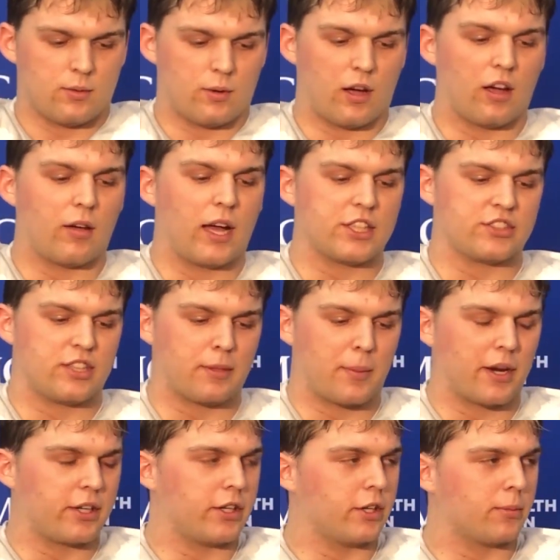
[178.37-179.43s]
Well, I just hit
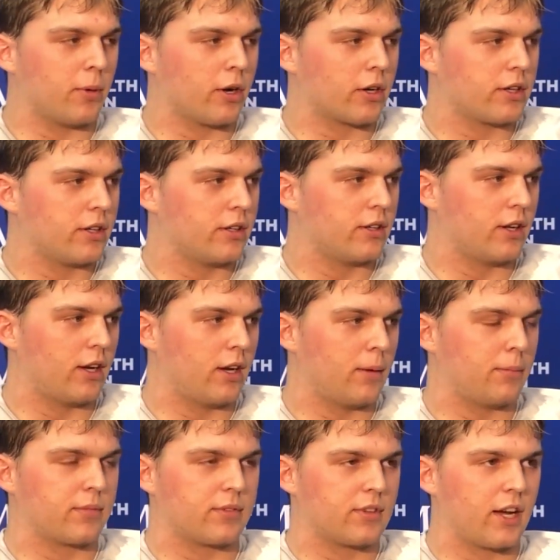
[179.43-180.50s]
about a year mark.
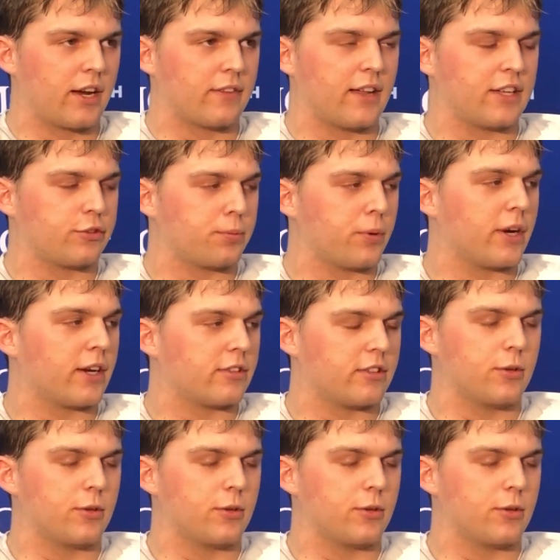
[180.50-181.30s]
Got in last spring,